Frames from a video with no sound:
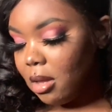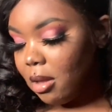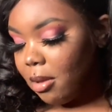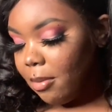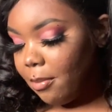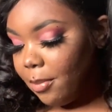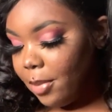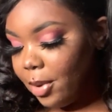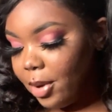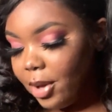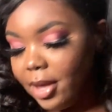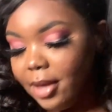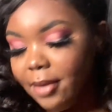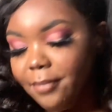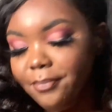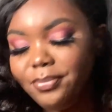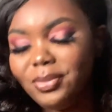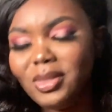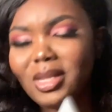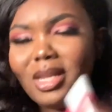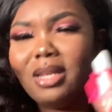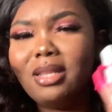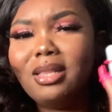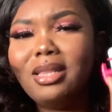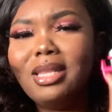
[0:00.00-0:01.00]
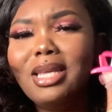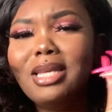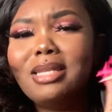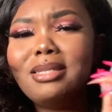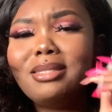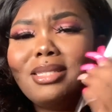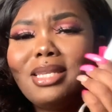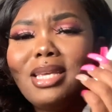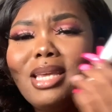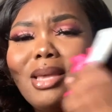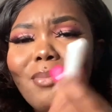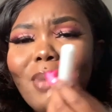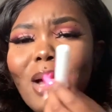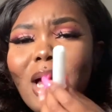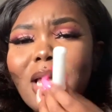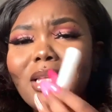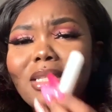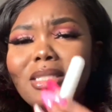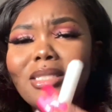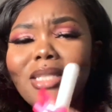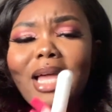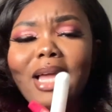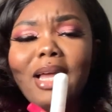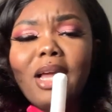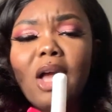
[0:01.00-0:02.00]
But this tampon
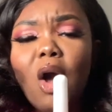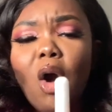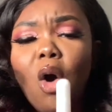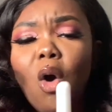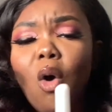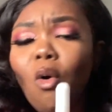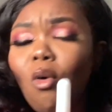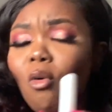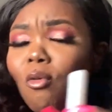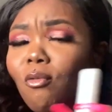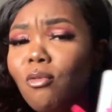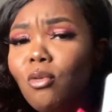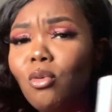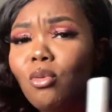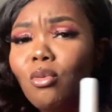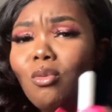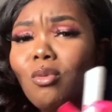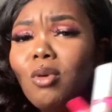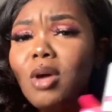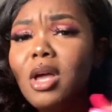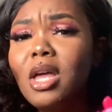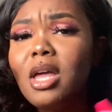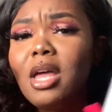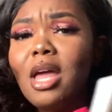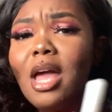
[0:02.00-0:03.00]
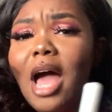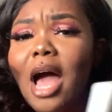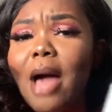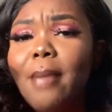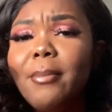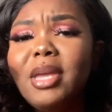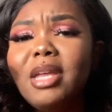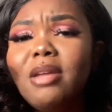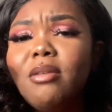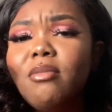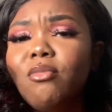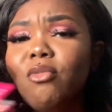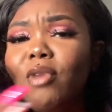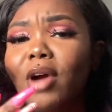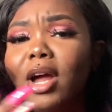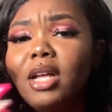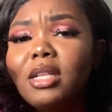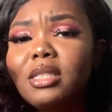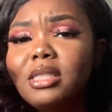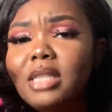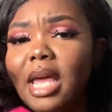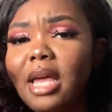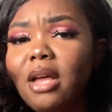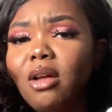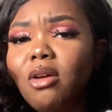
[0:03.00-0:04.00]
is like oval, I mean,
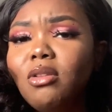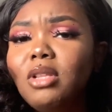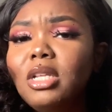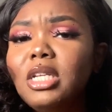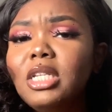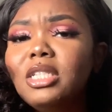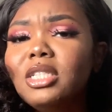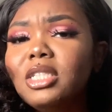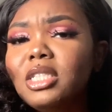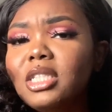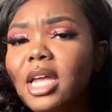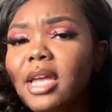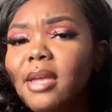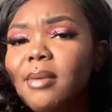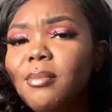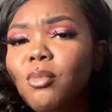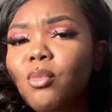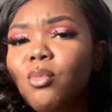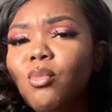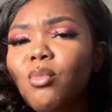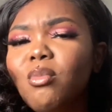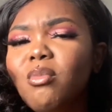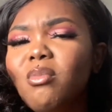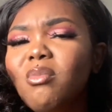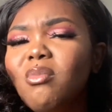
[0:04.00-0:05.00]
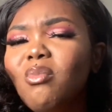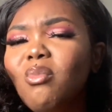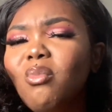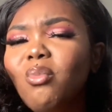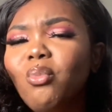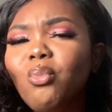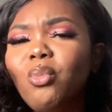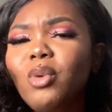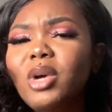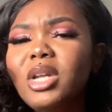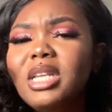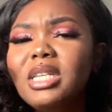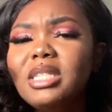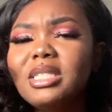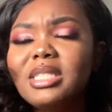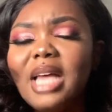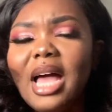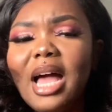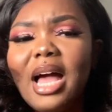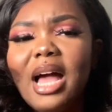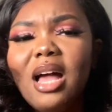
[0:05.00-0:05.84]
rectangly shaped when it's